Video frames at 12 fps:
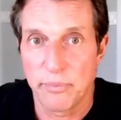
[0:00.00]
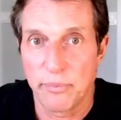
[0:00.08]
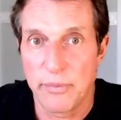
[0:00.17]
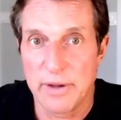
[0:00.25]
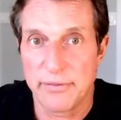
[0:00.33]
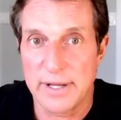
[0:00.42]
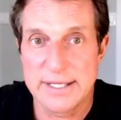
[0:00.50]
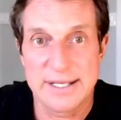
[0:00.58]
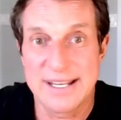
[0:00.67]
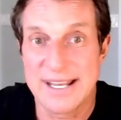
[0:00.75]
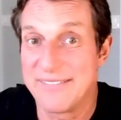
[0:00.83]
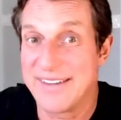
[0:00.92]
if I didn't
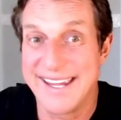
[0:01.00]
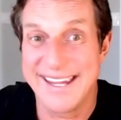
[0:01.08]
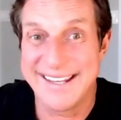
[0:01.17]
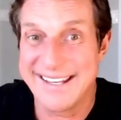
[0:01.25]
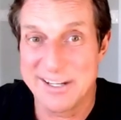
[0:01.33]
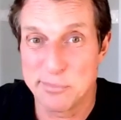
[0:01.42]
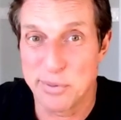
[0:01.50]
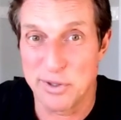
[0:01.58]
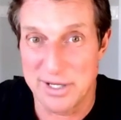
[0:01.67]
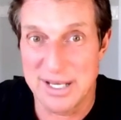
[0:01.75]
have any input